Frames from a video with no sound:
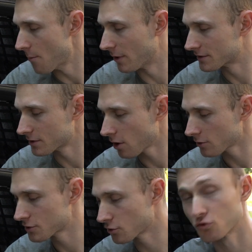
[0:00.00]
but
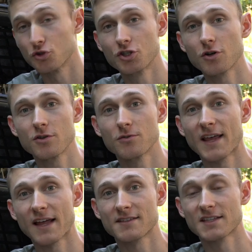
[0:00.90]
also to show you
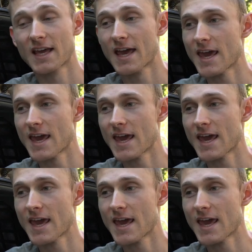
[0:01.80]
that